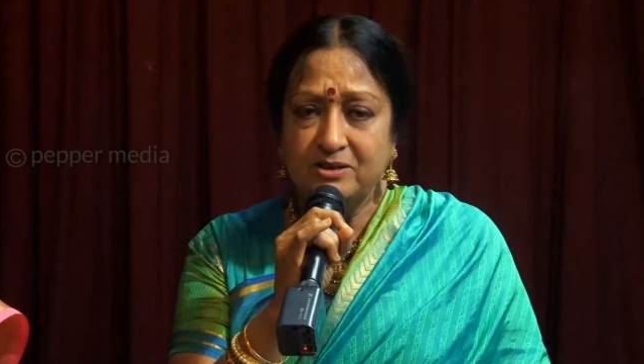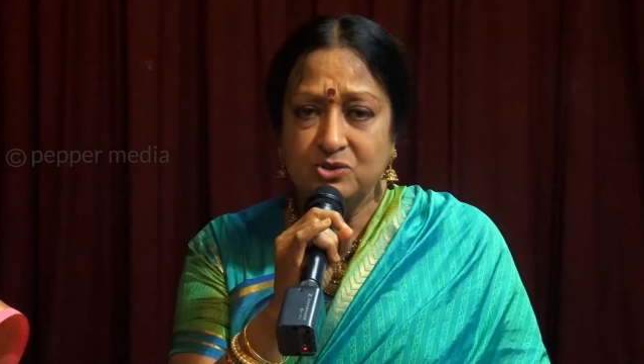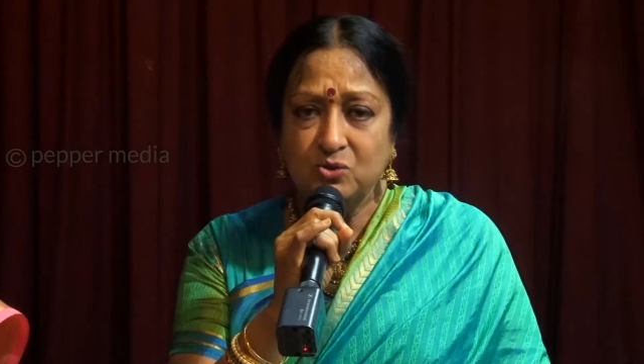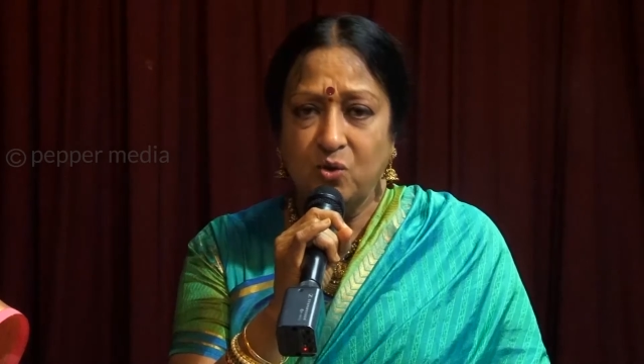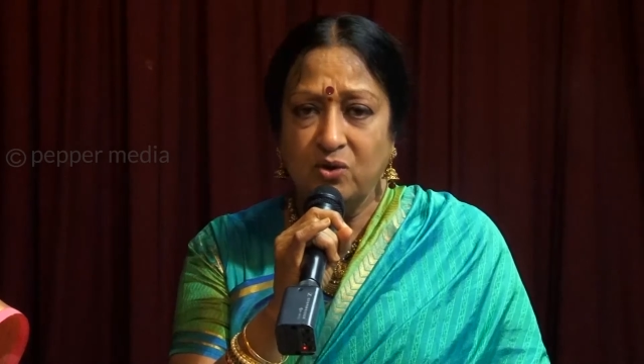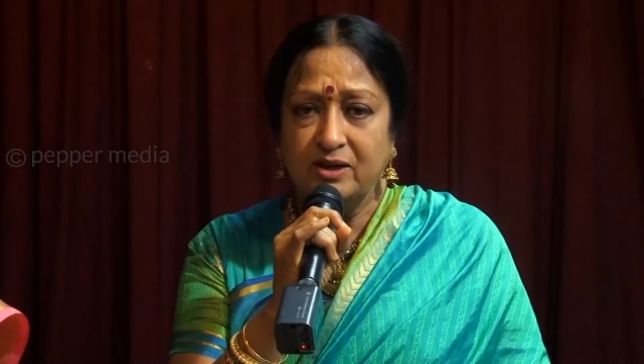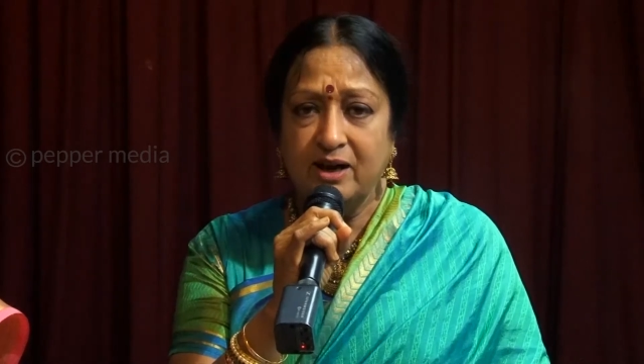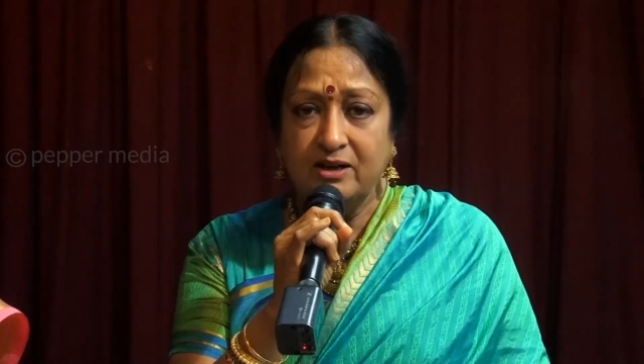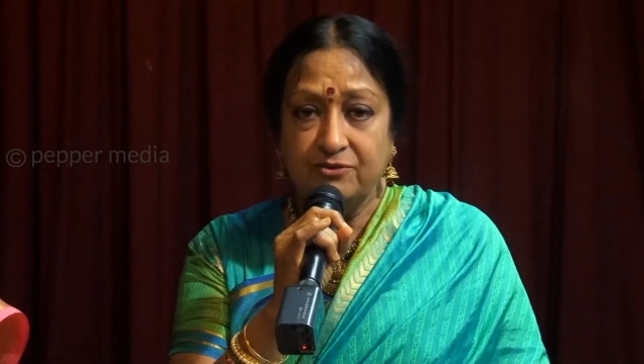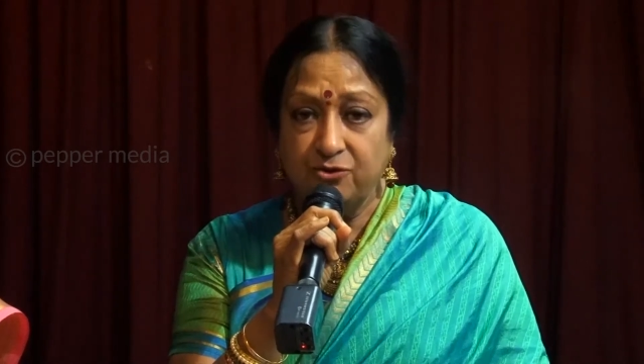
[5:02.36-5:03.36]
and so on,
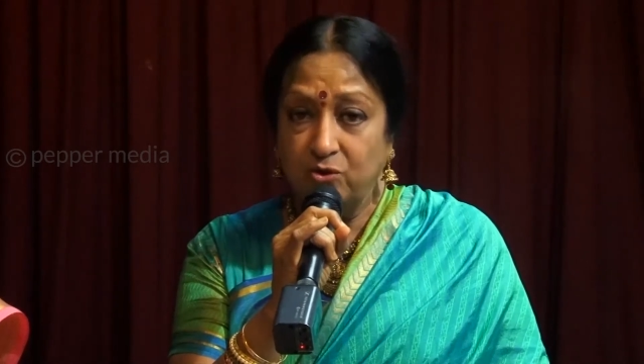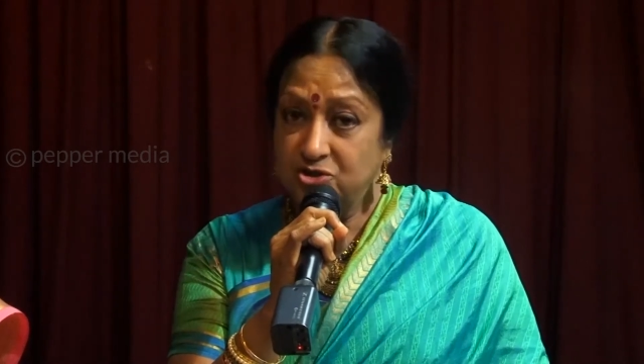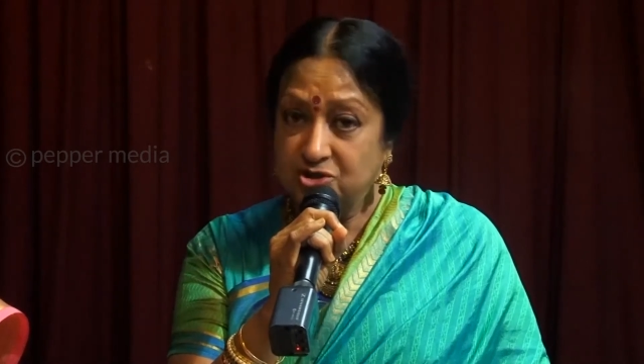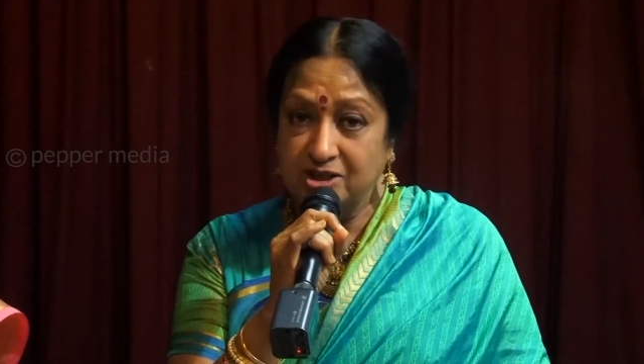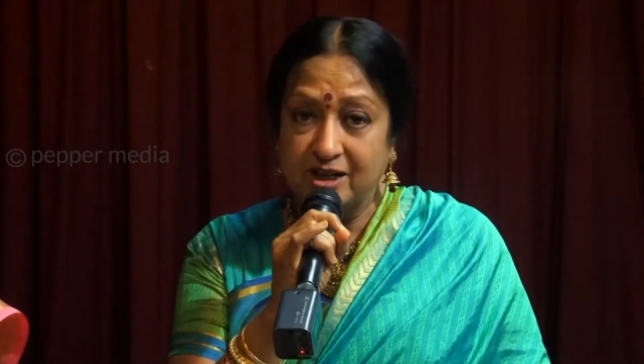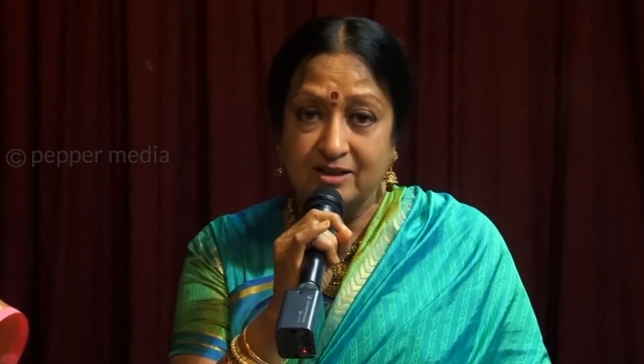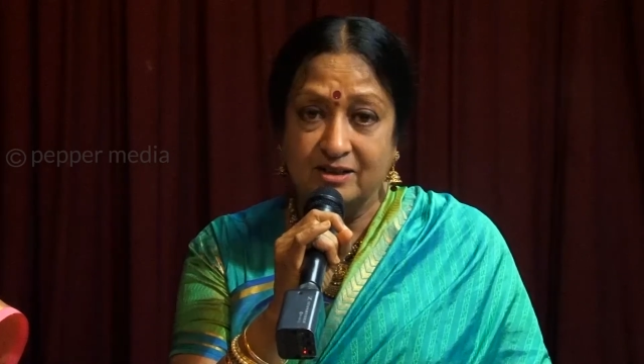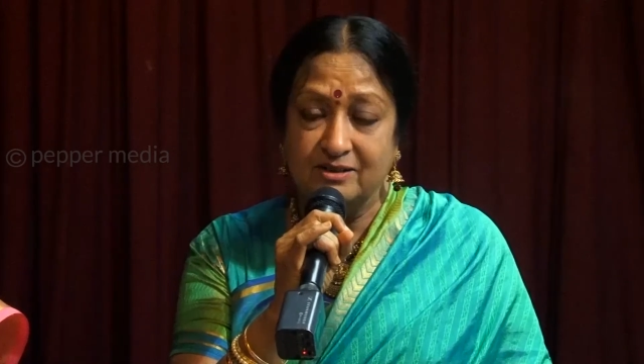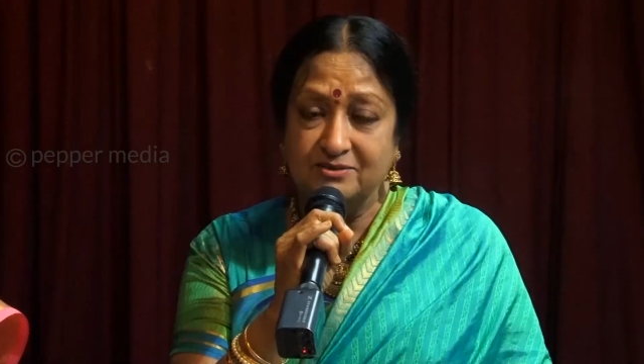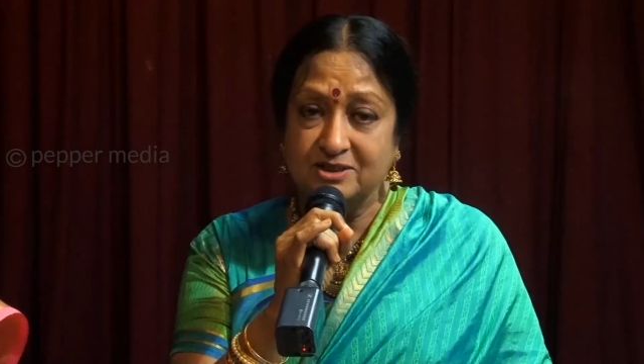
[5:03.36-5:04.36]
and of course Sri
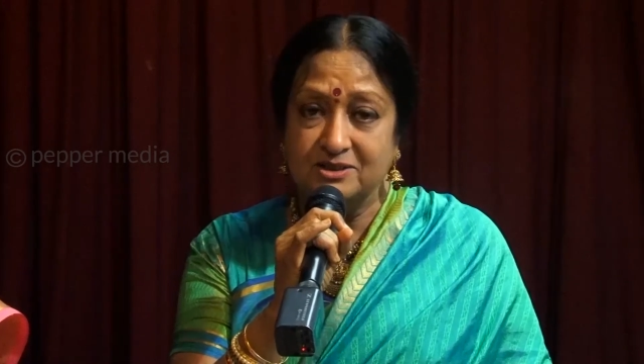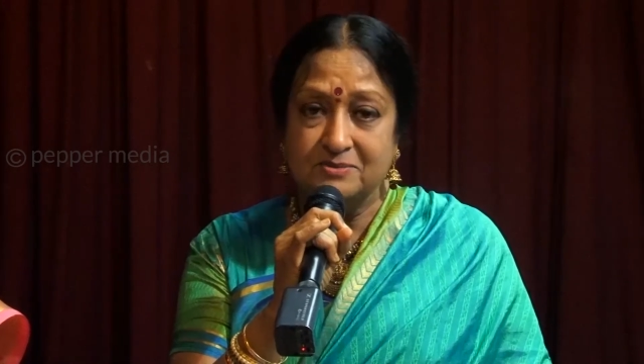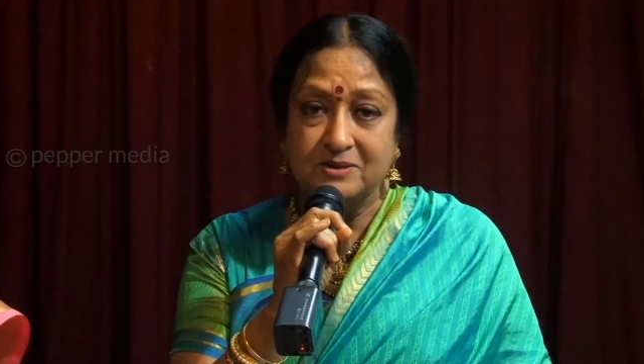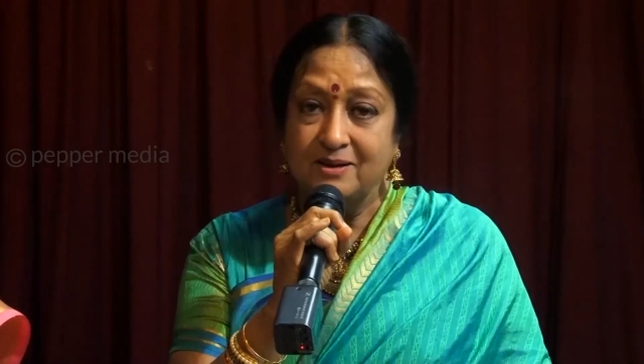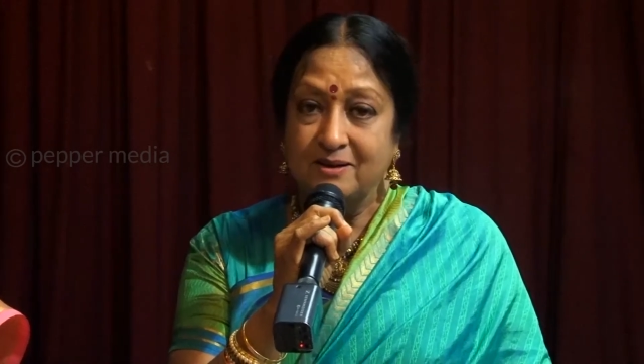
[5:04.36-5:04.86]
Lanka, which is